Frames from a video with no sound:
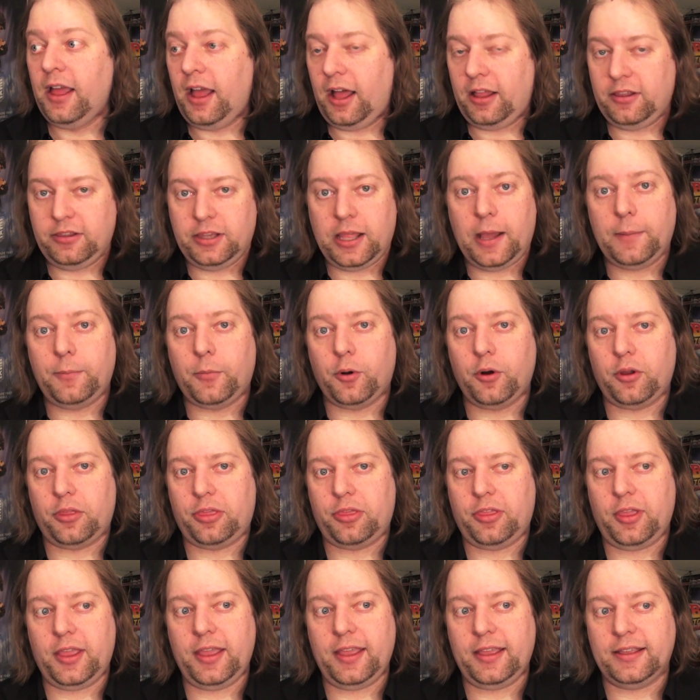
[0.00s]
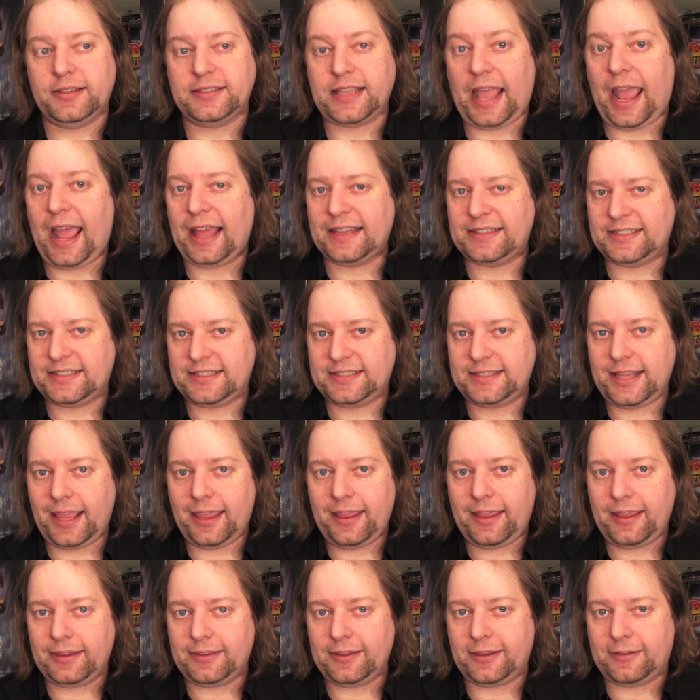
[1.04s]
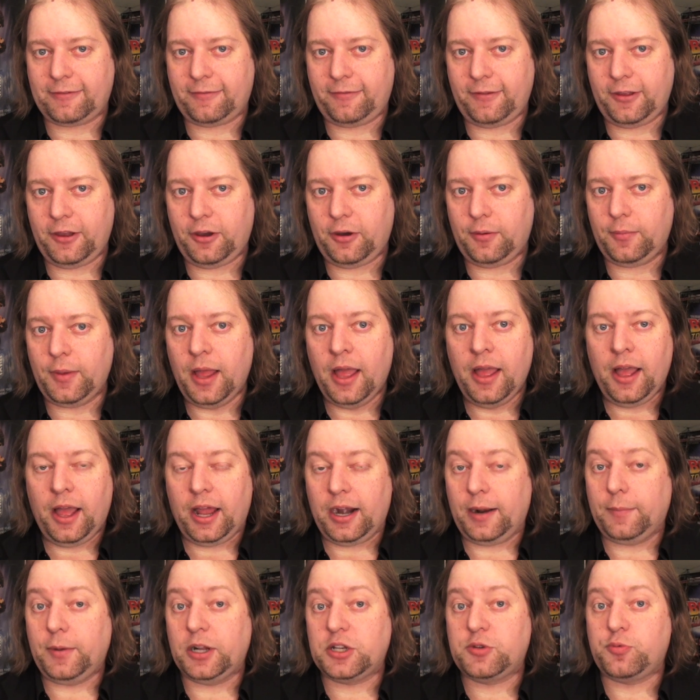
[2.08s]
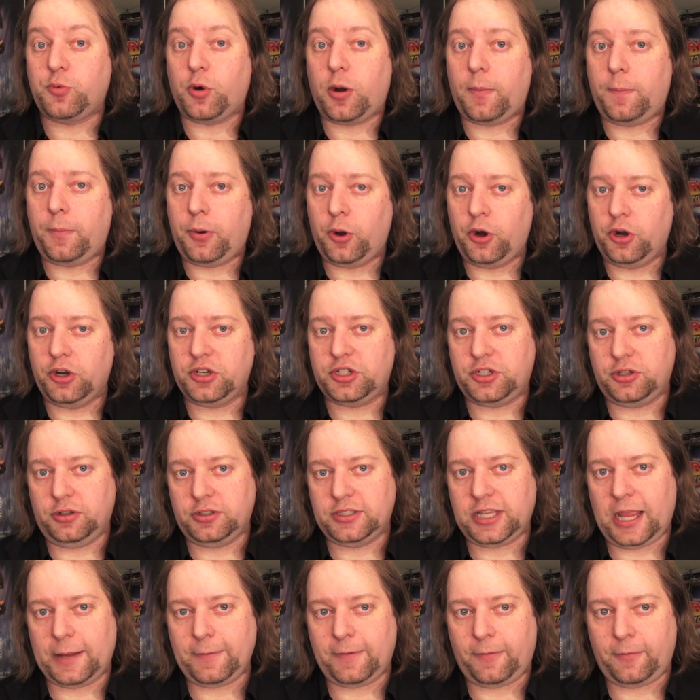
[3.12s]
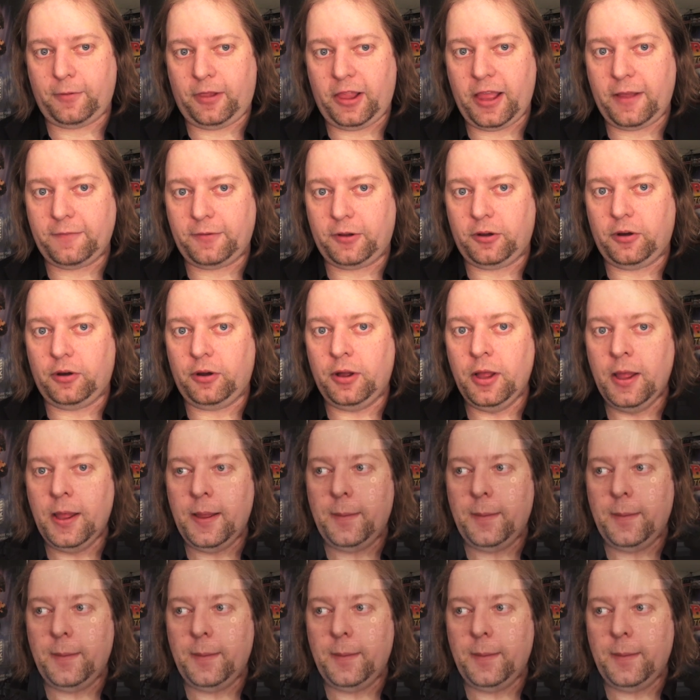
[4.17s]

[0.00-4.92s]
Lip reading: a lot more things at stake in this film on a much more personal type of level,